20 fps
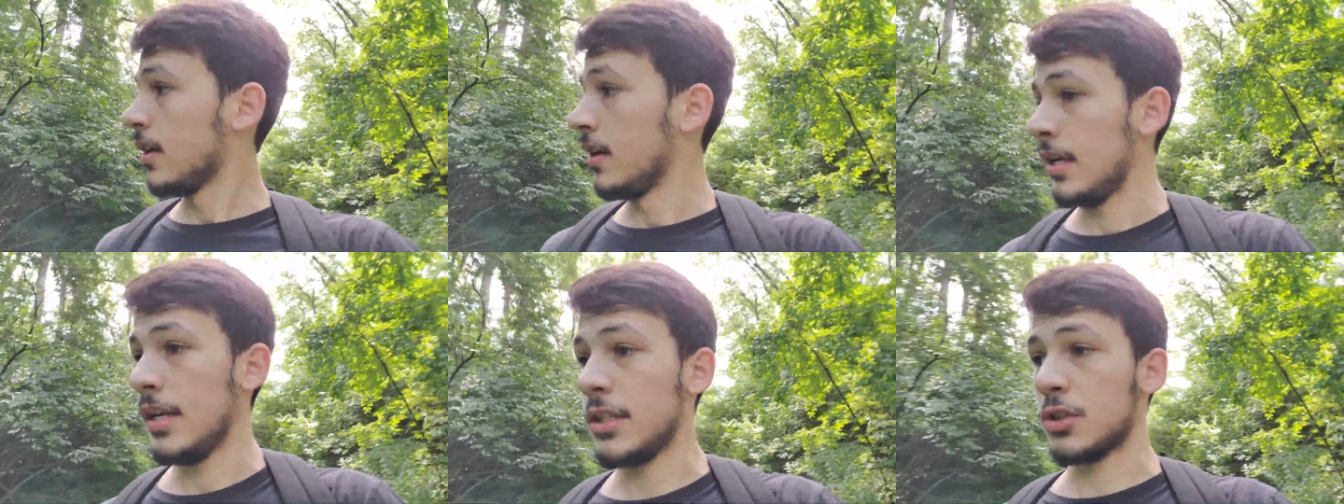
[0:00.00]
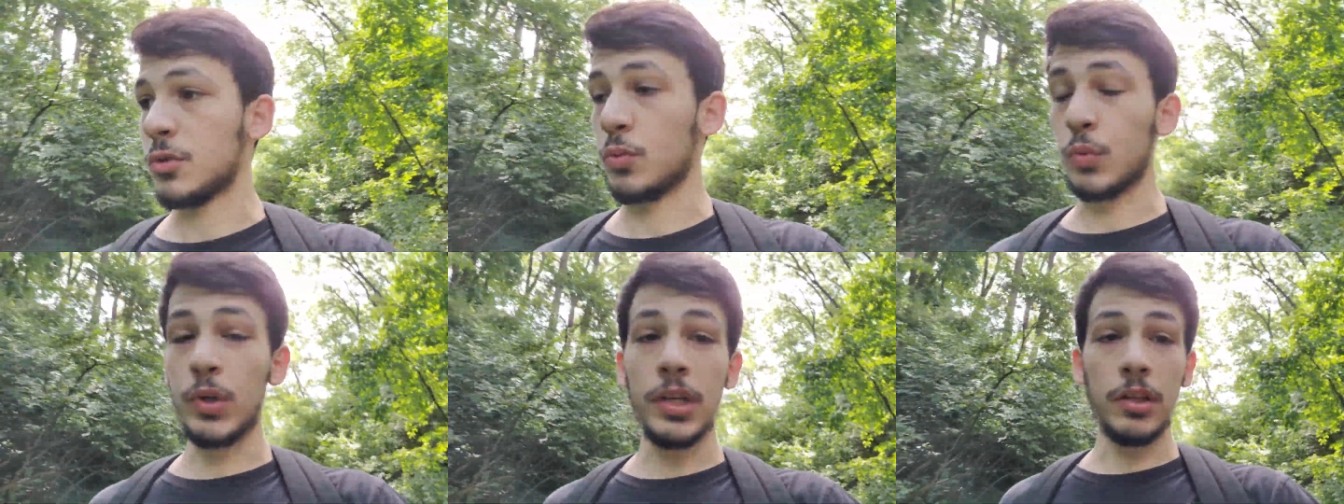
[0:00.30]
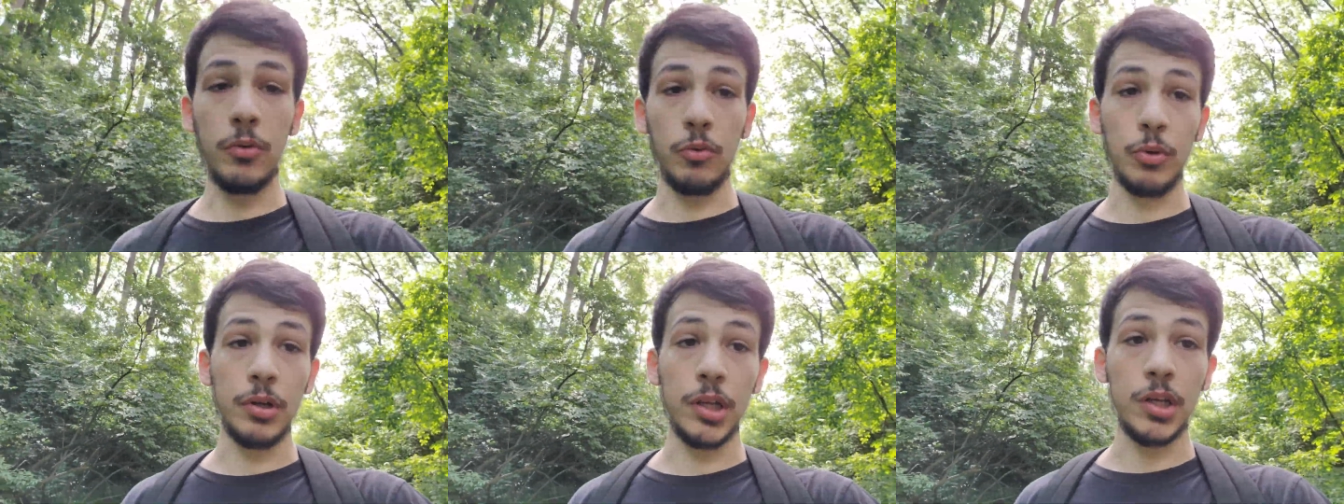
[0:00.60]
It's really,
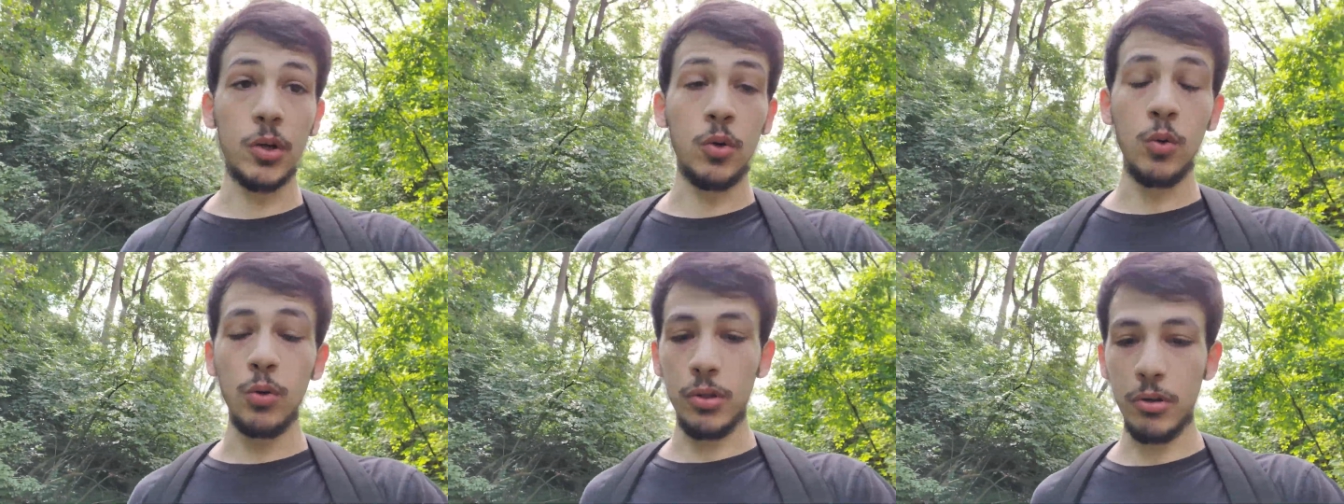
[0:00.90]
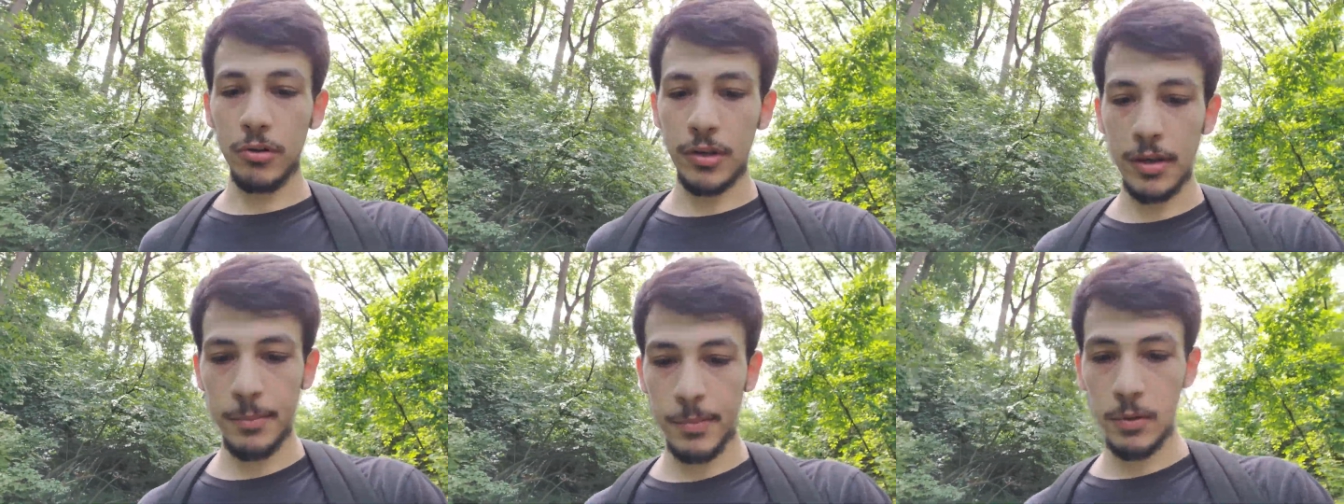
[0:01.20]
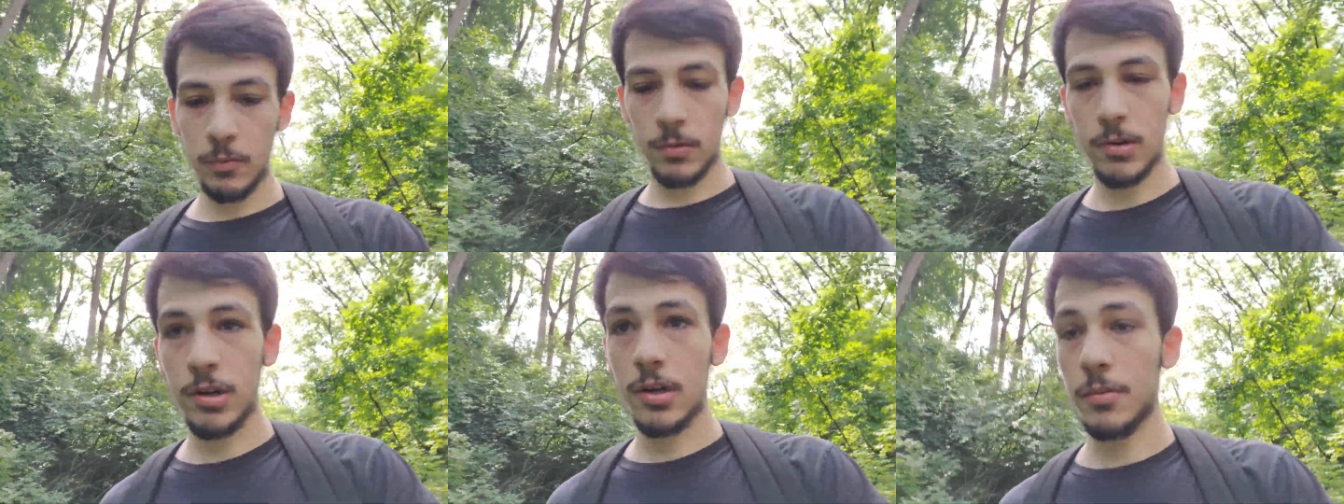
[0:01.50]
really cool, don't get me
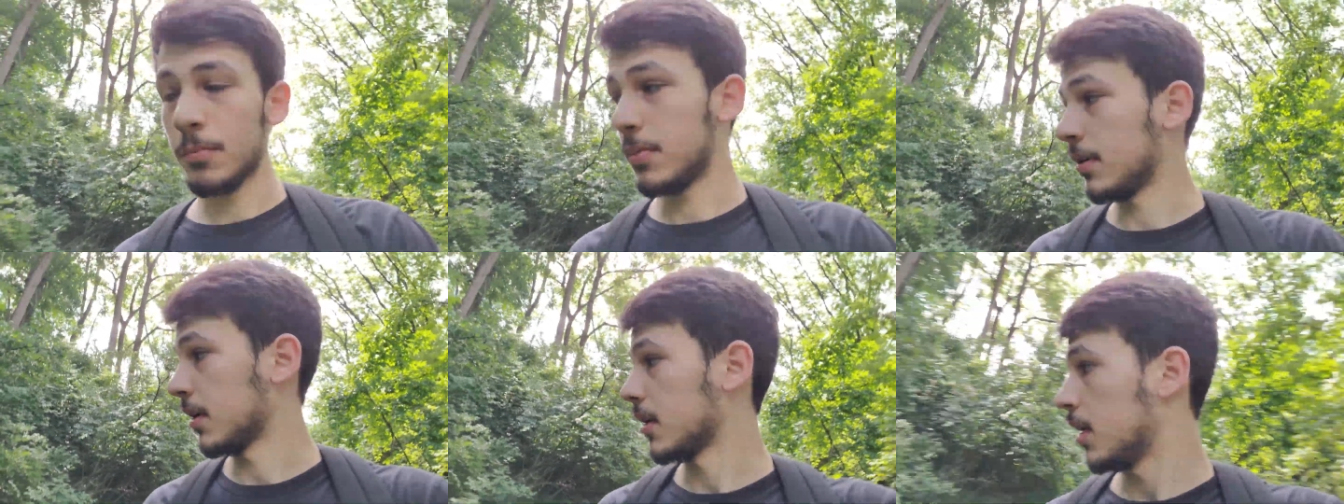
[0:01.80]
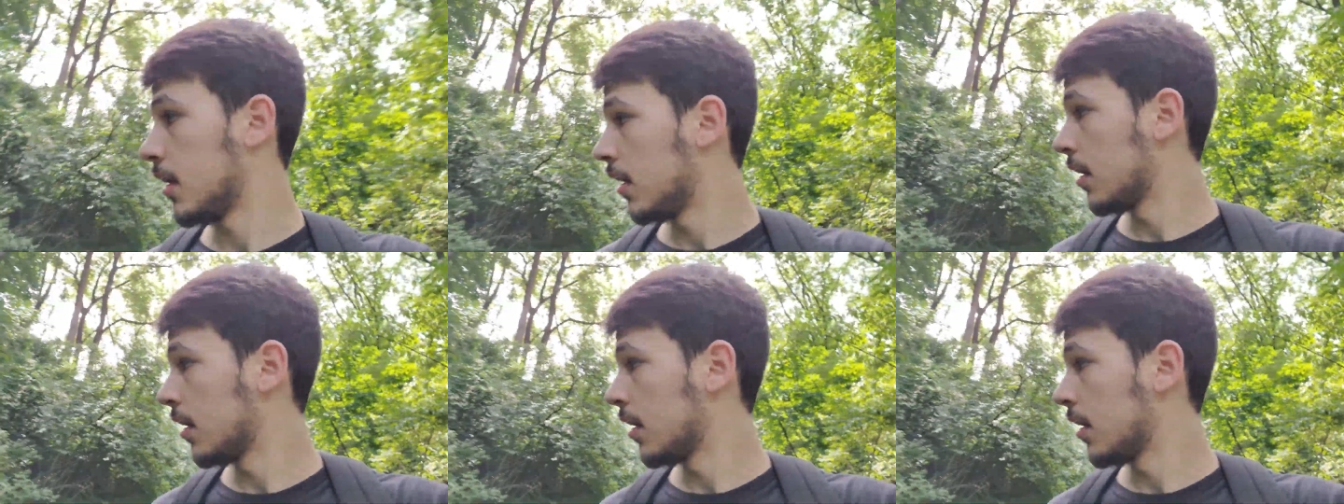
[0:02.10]
wrong, but